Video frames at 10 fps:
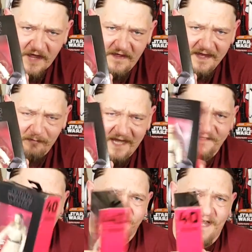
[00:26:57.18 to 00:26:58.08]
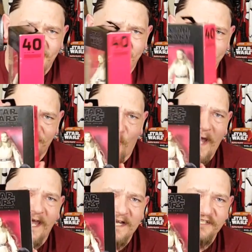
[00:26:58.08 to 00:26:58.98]
the Black Series line is
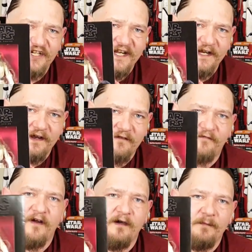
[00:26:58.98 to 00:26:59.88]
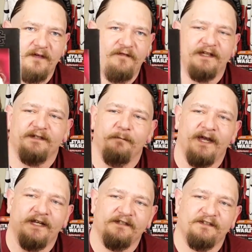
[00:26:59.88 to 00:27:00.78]
Qui-Gon Jinn from The Phantom
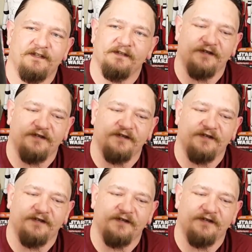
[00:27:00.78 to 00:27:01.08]
Menace.